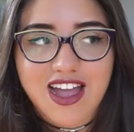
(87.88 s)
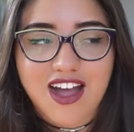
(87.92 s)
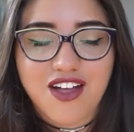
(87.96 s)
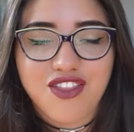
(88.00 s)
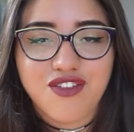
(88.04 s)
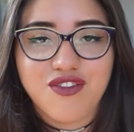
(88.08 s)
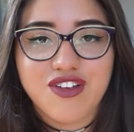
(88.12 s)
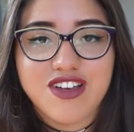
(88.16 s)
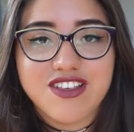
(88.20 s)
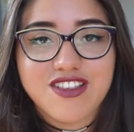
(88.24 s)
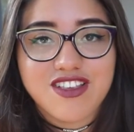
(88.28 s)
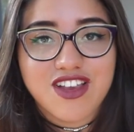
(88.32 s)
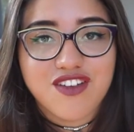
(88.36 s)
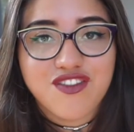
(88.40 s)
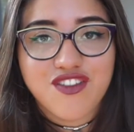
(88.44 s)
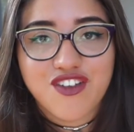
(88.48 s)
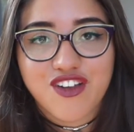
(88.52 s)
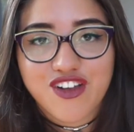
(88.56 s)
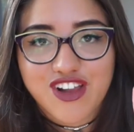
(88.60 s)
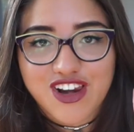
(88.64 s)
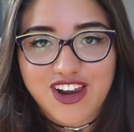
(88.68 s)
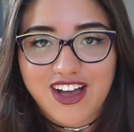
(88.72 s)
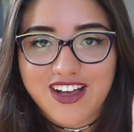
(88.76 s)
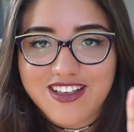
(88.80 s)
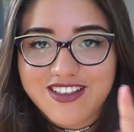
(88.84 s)
now. The reason I've
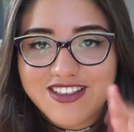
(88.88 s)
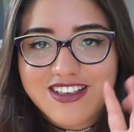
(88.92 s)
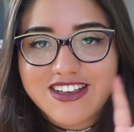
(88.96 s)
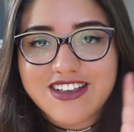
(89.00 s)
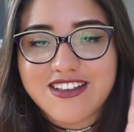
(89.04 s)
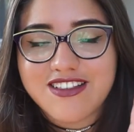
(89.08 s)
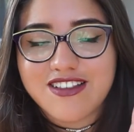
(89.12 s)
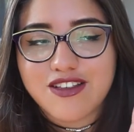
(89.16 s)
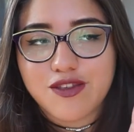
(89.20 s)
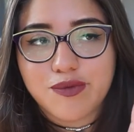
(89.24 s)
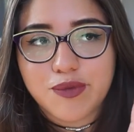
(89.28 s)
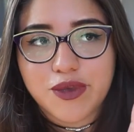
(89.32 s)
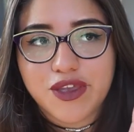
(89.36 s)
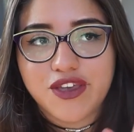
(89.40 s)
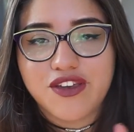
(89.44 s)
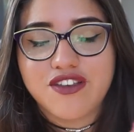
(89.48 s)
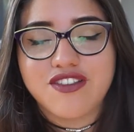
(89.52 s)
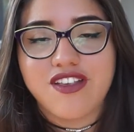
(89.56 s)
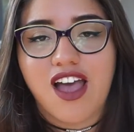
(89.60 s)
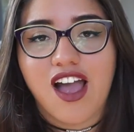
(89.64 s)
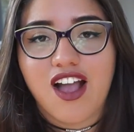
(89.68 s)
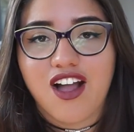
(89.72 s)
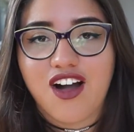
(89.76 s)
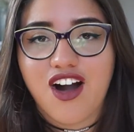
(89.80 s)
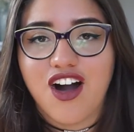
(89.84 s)
got glasses is
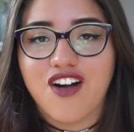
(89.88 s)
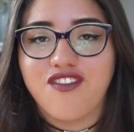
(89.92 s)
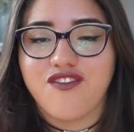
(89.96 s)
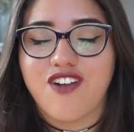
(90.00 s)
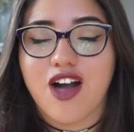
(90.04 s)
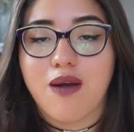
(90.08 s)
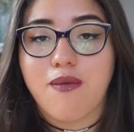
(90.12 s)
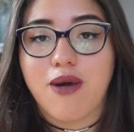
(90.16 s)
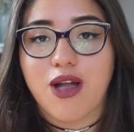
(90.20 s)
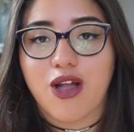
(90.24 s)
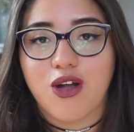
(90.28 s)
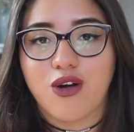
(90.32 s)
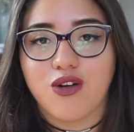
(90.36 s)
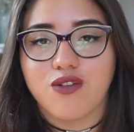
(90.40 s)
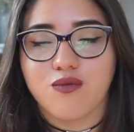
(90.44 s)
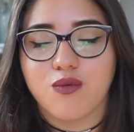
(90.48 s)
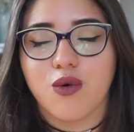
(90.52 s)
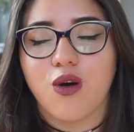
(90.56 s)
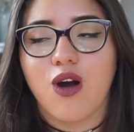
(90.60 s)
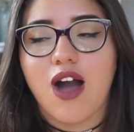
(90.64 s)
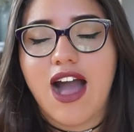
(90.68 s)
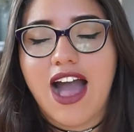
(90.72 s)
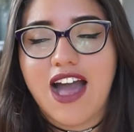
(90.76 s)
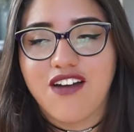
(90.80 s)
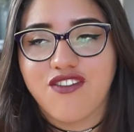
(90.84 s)
because I can't find my con
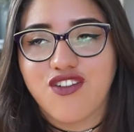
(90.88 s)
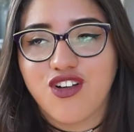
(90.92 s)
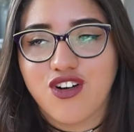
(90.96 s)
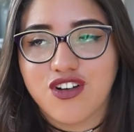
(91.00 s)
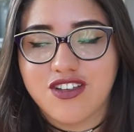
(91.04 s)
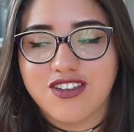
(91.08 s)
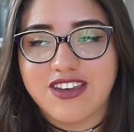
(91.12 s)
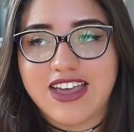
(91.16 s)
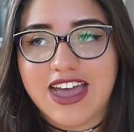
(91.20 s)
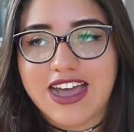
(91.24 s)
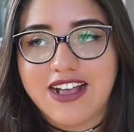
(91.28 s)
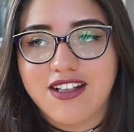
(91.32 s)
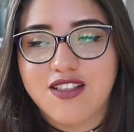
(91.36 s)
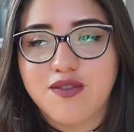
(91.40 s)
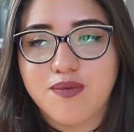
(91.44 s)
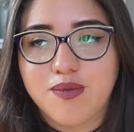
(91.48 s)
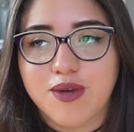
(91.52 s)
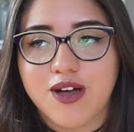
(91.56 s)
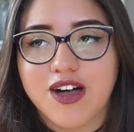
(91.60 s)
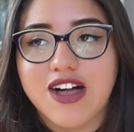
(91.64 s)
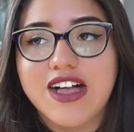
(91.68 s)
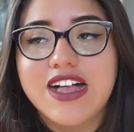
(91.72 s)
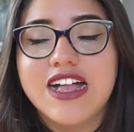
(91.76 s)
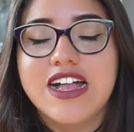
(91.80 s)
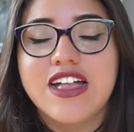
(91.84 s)
well I have contacts,
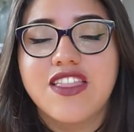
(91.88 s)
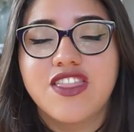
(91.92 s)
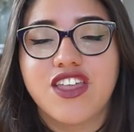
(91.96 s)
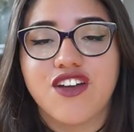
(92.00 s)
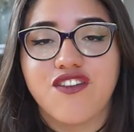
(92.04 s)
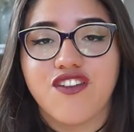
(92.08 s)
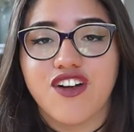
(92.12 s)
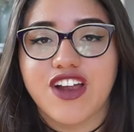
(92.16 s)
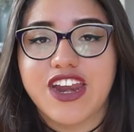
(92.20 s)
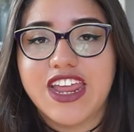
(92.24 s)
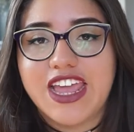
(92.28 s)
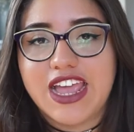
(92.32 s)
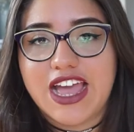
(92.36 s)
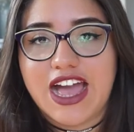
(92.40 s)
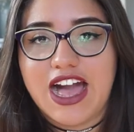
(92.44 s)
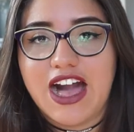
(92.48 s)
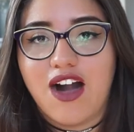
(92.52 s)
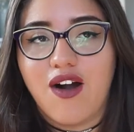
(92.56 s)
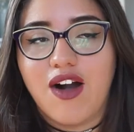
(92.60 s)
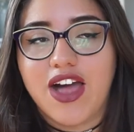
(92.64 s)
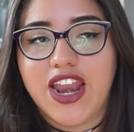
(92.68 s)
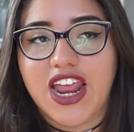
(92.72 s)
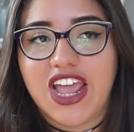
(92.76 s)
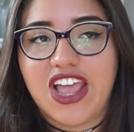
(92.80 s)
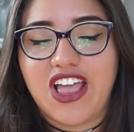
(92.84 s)
but they're running
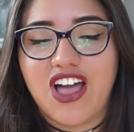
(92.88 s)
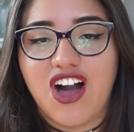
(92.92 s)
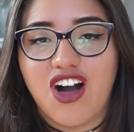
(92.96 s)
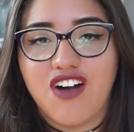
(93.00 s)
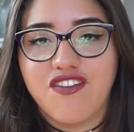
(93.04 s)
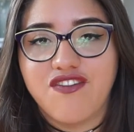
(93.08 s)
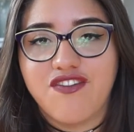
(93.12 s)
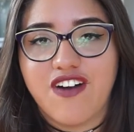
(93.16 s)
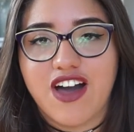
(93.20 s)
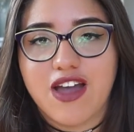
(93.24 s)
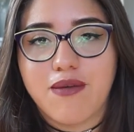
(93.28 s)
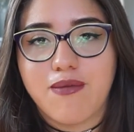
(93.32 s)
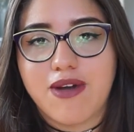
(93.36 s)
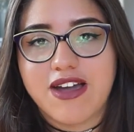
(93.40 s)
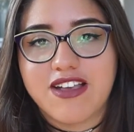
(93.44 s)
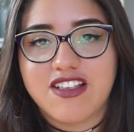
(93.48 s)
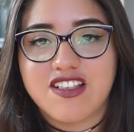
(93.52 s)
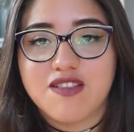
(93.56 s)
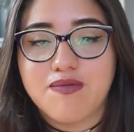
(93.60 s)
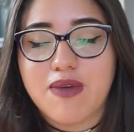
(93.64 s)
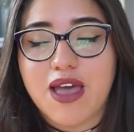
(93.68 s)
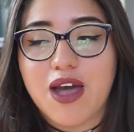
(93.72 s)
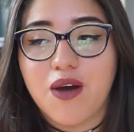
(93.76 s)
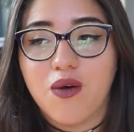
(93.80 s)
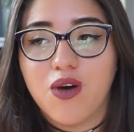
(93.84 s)
out and I can't find my
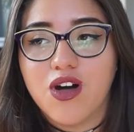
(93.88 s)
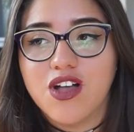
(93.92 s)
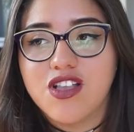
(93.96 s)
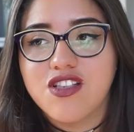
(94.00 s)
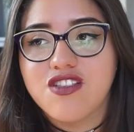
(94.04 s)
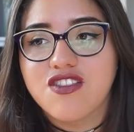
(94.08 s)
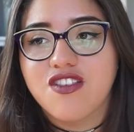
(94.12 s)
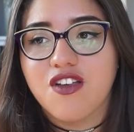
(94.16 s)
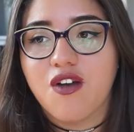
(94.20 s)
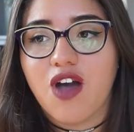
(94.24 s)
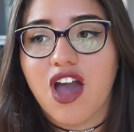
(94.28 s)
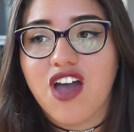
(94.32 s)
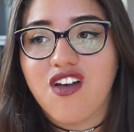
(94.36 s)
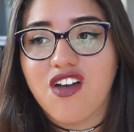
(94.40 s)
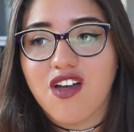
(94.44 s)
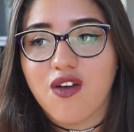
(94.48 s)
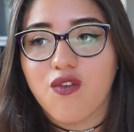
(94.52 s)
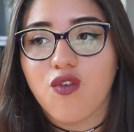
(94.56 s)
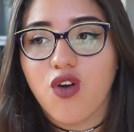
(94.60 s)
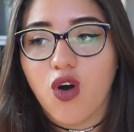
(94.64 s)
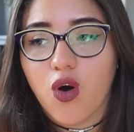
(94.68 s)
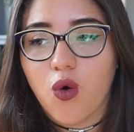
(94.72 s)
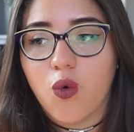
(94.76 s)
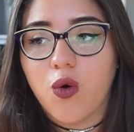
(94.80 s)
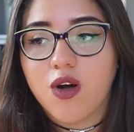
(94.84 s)
spare ones, so I've
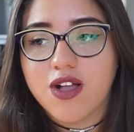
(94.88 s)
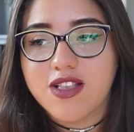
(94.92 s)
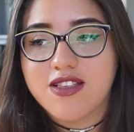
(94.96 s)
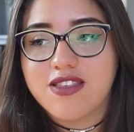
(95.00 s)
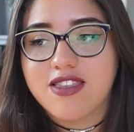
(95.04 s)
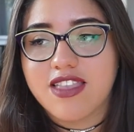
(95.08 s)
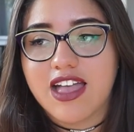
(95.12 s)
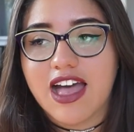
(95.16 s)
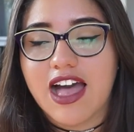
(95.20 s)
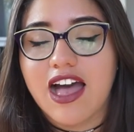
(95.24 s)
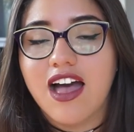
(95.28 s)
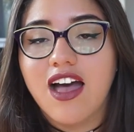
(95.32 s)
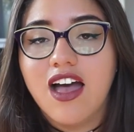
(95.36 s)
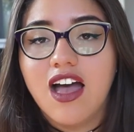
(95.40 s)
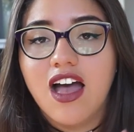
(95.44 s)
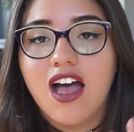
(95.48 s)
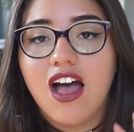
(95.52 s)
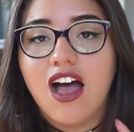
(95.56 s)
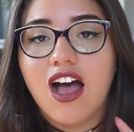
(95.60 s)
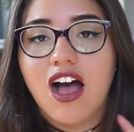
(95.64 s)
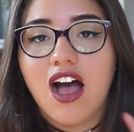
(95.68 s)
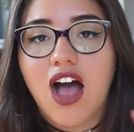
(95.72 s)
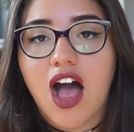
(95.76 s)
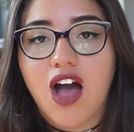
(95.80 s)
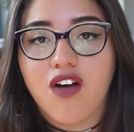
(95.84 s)
got ones that
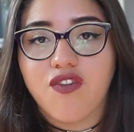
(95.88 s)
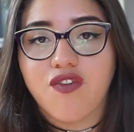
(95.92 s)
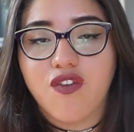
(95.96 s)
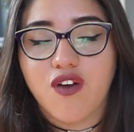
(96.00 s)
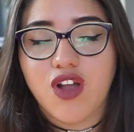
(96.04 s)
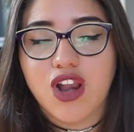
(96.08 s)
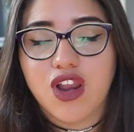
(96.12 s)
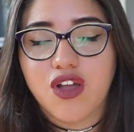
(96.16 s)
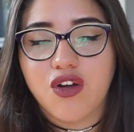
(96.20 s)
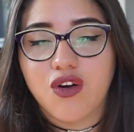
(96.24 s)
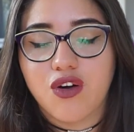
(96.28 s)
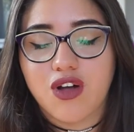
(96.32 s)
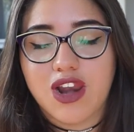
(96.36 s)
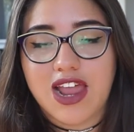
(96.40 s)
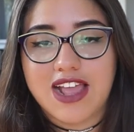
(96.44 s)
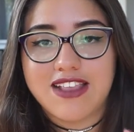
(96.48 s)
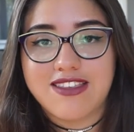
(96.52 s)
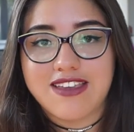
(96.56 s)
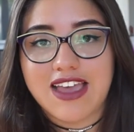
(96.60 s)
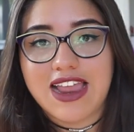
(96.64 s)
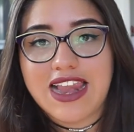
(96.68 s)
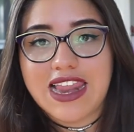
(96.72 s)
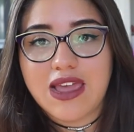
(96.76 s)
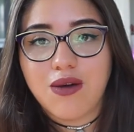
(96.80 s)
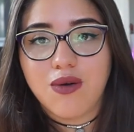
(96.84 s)
I've only got like
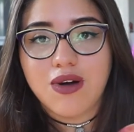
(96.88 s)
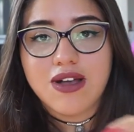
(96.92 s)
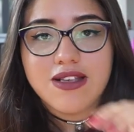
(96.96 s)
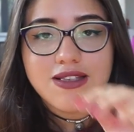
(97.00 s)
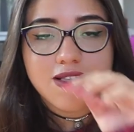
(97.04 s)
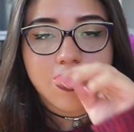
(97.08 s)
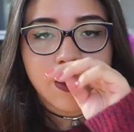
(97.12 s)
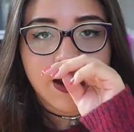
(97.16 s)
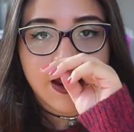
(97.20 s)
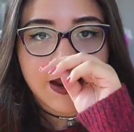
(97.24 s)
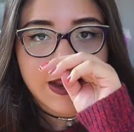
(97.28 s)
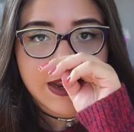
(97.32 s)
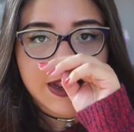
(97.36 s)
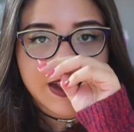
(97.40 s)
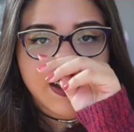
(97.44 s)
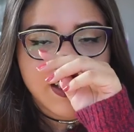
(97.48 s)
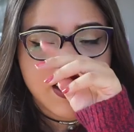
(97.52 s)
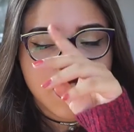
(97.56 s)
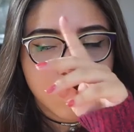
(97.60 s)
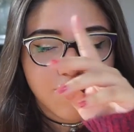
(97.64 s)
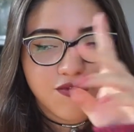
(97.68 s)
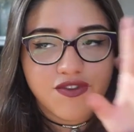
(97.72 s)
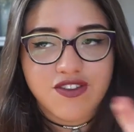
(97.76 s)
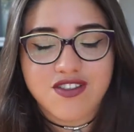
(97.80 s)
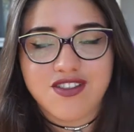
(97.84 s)
daily ones, and I need
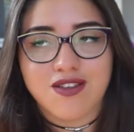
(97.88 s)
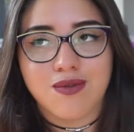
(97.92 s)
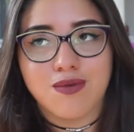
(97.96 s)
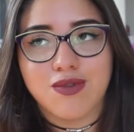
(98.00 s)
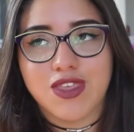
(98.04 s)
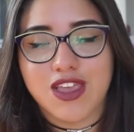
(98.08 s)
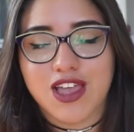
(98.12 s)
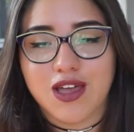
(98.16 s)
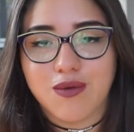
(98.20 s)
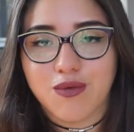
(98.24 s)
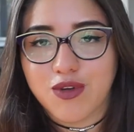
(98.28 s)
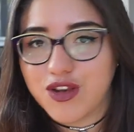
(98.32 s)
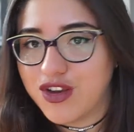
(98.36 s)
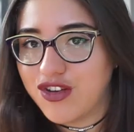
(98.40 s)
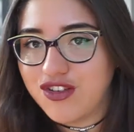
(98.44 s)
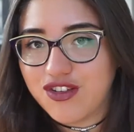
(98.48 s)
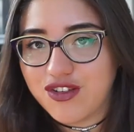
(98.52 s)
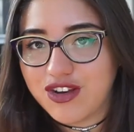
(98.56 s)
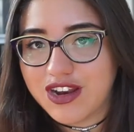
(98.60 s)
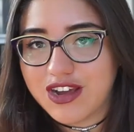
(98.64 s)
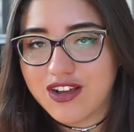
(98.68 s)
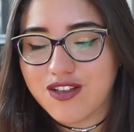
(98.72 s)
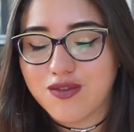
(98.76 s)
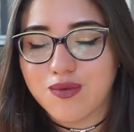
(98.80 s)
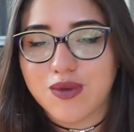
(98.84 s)
them for something I'm going to
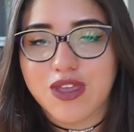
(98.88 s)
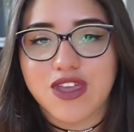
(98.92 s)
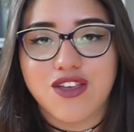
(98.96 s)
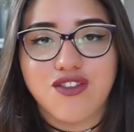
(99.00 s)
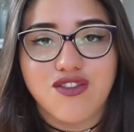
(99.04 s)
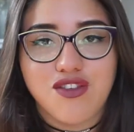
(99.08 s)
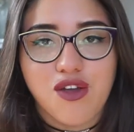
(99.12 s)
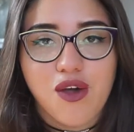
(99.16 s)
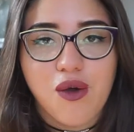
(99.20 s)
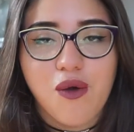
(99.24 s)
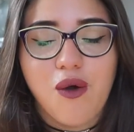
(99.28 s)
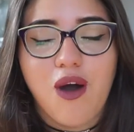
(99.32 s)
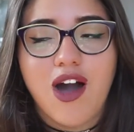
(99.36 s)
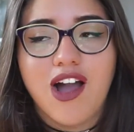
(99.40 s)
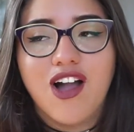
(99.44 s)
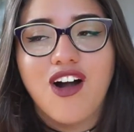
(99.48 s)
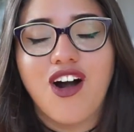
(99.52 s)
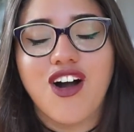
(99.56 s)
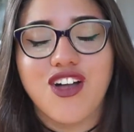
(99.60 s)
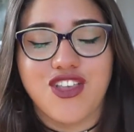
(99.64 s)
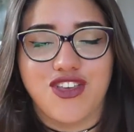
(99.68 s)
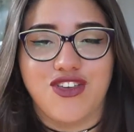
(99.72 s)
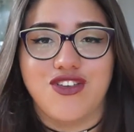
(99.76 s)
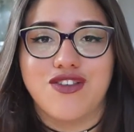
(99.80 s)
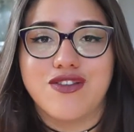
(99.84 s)
do next week, so I
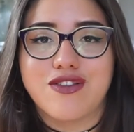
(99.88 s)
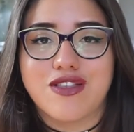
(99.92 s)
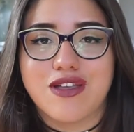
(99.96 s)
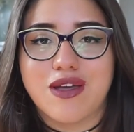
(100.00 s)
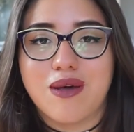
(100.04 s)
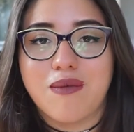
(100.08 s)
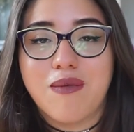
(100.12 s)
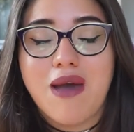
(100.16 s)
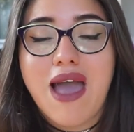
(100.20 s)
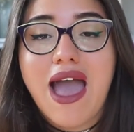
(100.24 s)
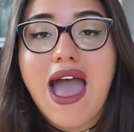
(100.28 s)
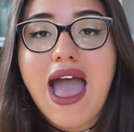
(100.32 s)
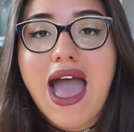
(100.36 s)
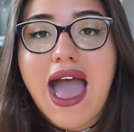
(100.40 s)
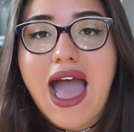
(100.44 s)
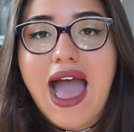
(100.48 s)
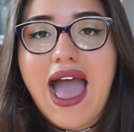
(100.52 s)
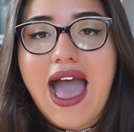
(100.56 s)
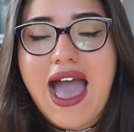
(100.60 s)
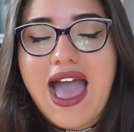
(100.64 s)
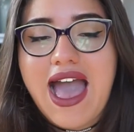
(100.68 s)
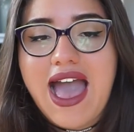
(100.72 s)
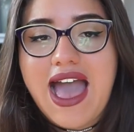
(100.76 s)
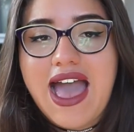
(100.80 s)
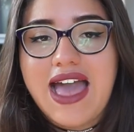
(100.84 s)
can't use them.
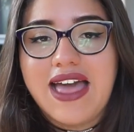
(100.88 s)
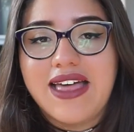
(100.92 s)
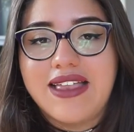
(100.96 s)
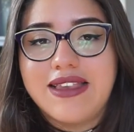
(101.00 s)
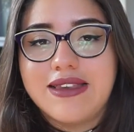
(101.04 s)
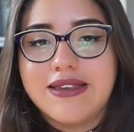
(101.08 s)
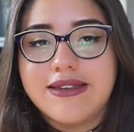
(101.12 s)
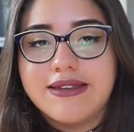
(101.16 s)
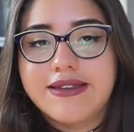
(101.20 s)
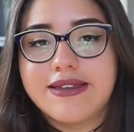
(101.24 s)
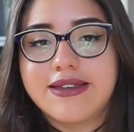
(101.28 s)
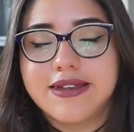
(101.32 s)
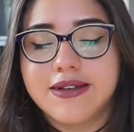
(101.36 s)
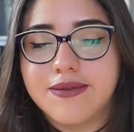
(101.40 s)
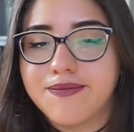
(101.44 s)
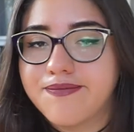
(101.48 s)
And